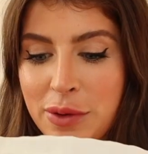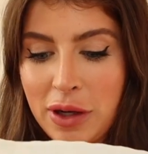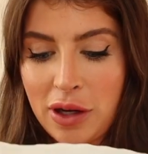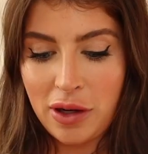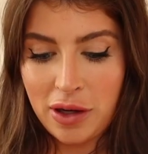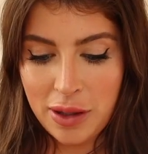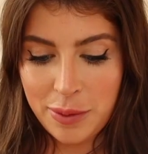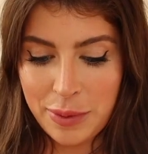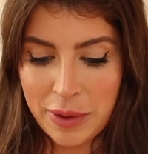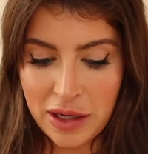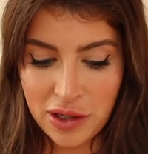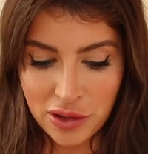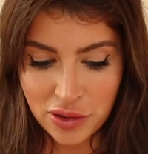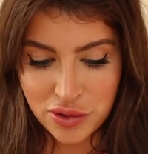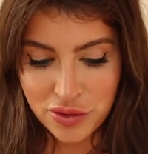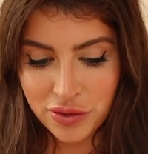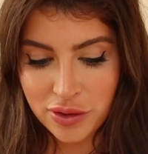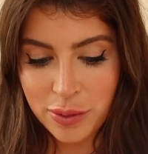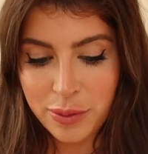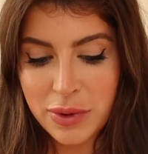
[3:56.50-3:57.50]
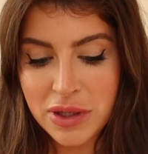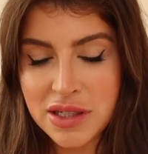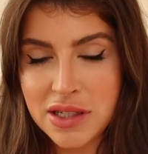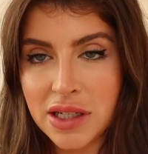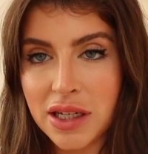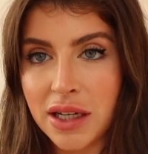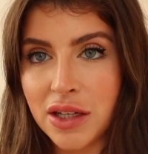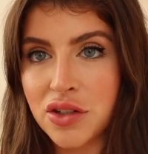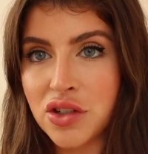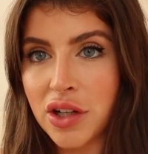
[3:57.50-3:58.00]
I got a package from
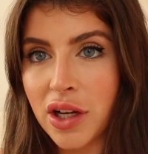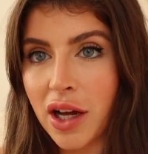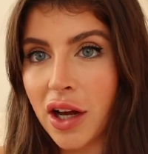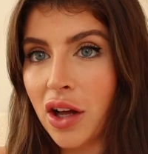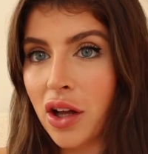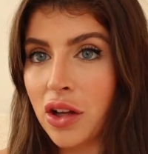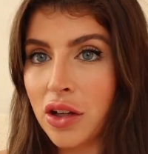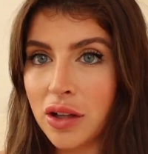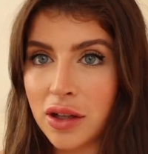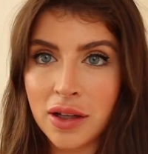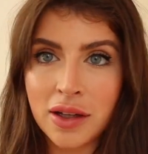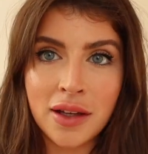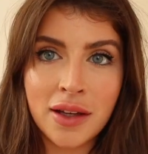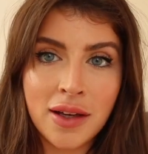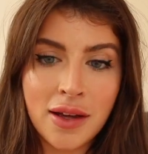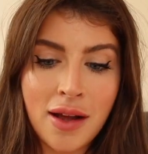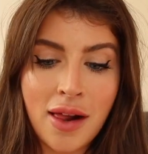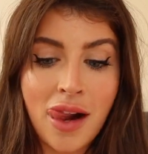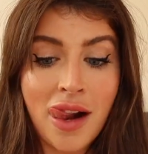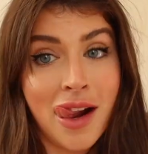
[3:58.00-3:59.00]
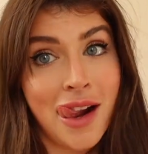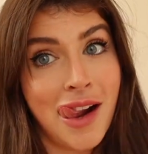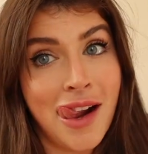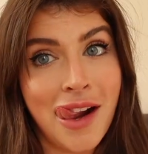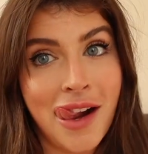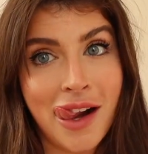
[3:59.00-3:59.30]
DHL